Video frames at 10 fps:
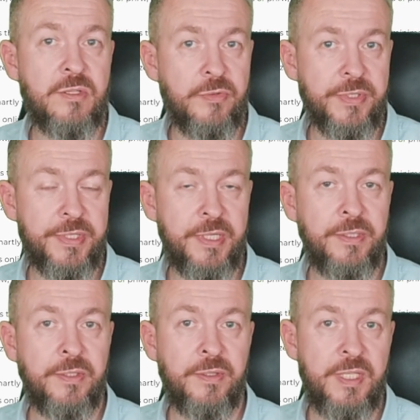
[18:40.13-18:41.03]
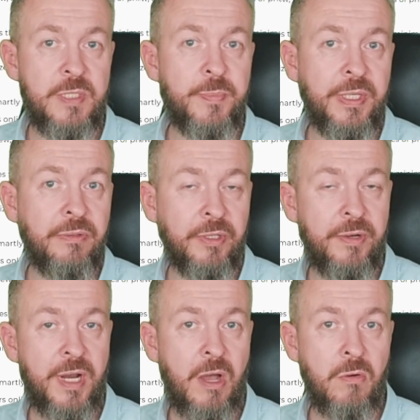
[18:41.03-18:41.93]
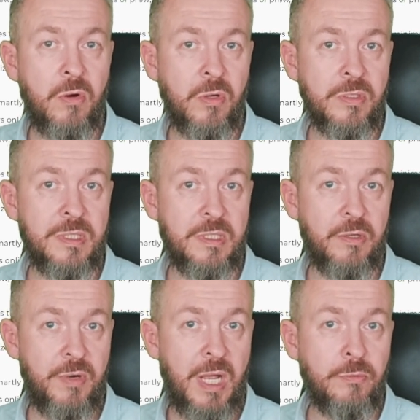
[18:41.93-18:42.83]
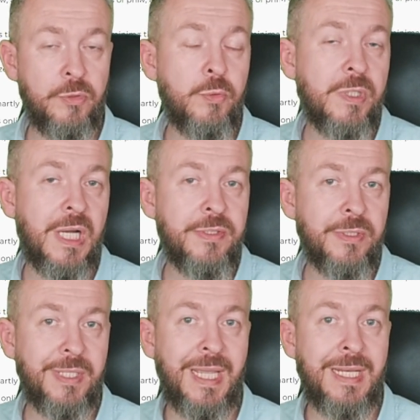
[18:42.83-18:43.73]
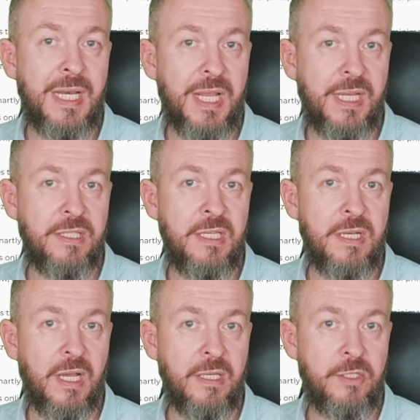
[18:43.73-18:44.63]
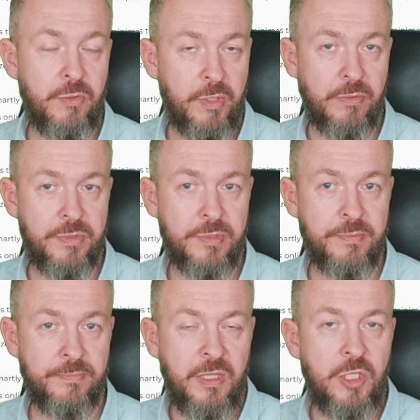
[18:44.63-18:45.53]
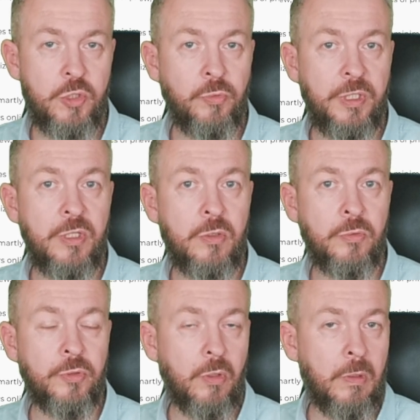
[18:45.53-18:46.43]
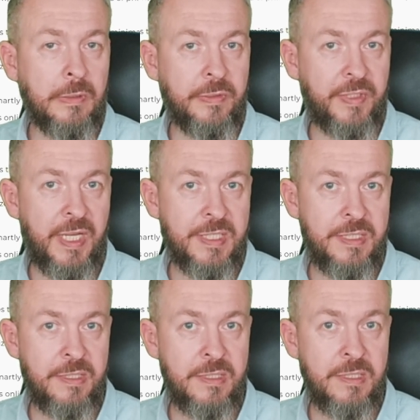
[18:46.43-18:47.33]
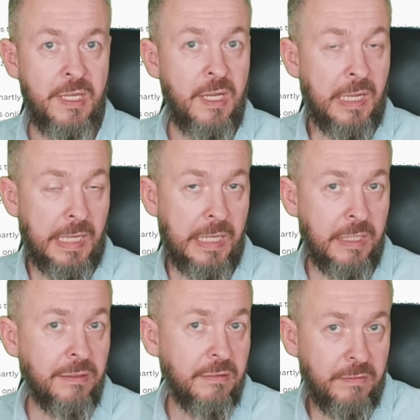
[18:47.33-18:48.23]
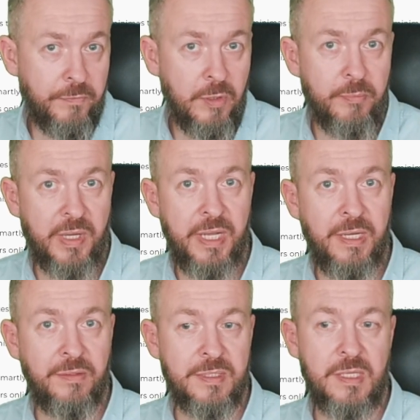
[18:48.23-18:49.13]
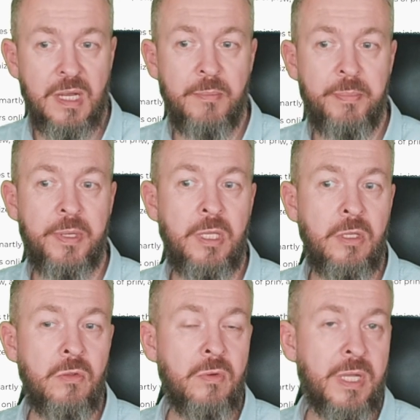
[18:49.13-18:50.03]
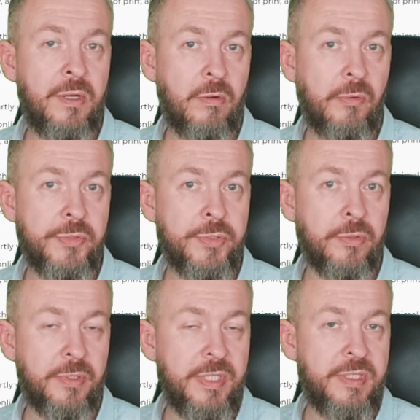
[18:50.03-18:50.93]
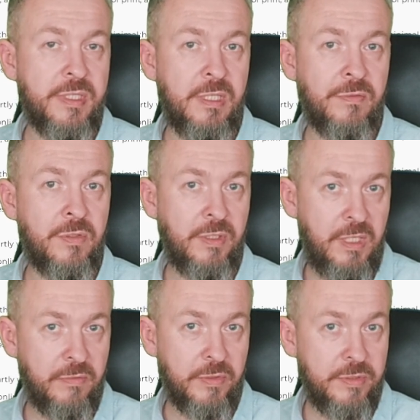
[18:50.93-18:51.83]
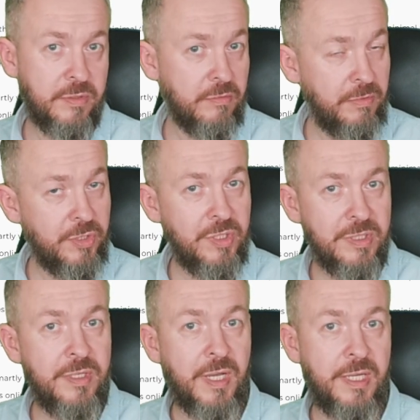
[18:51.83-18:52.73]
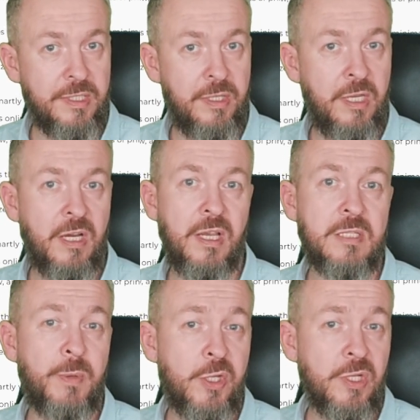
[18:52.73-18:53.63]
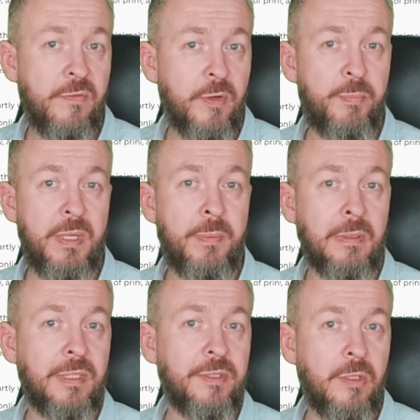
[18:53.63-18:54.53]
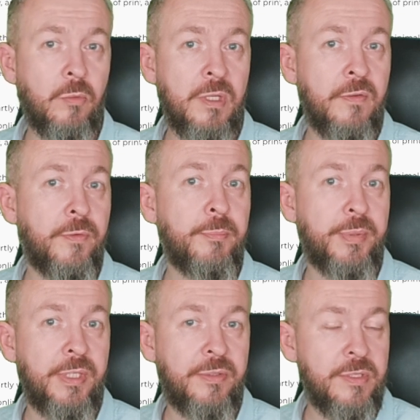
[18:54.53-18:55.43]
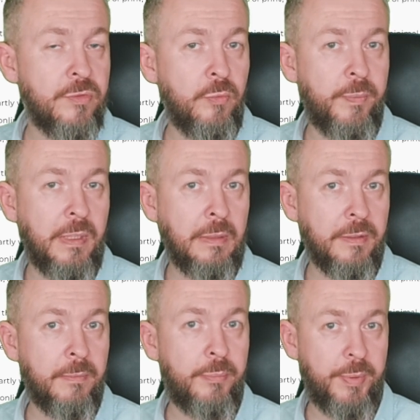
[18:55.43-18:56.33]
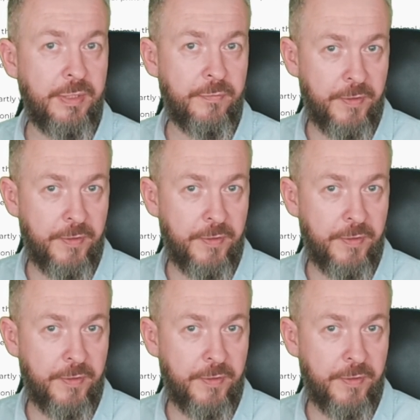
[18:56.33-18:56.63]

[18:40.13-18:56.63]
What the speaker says: is concerned, this printer now costs around 299 euros. This should include all the taxes, and if you are buying it as a company, you can also receive the invoice, which is a nice thing, especially for people that are looking for printers to build a print